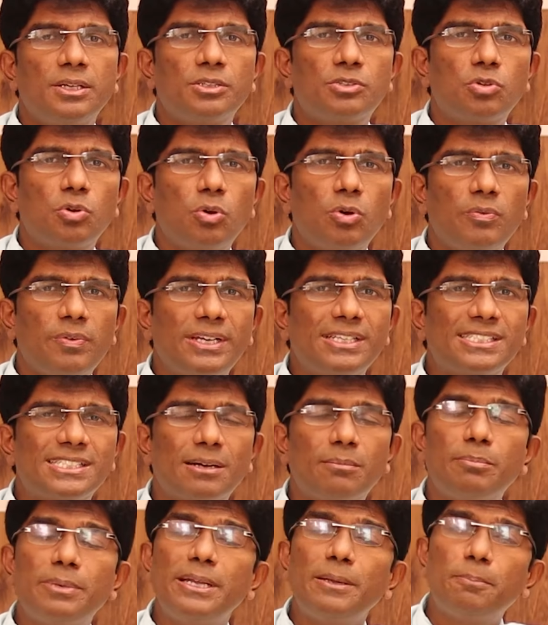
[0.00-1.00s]
So when
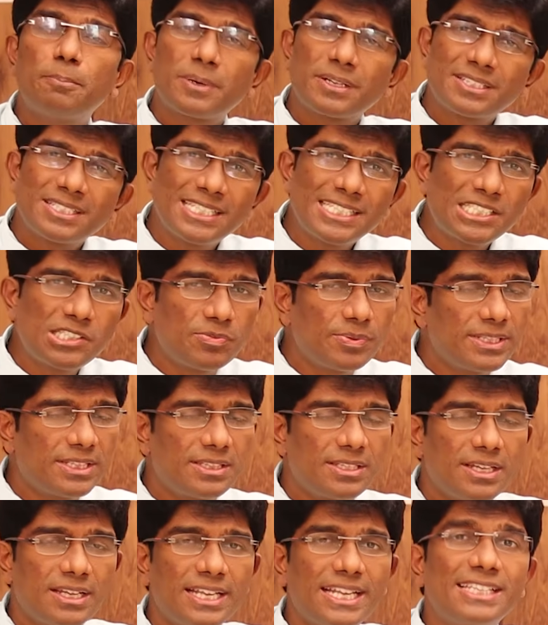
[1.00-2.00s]
somebody presents with
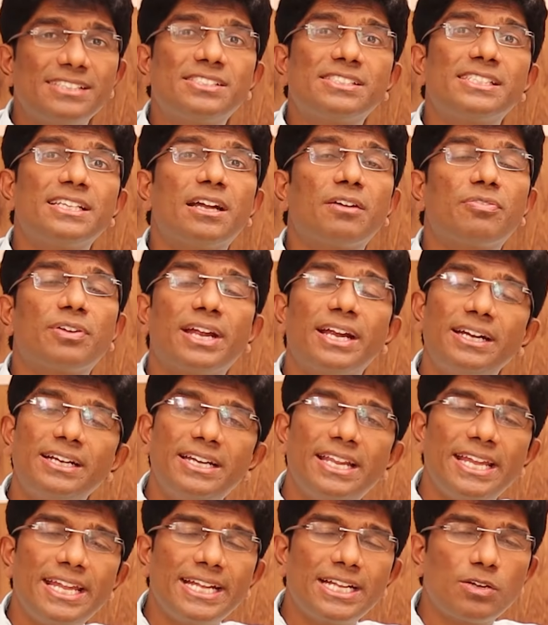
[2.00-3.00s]
history of
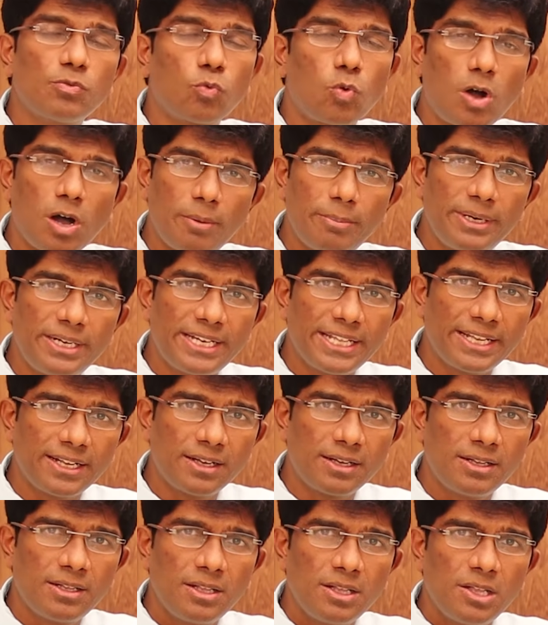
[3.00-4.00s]
headache, vomiting,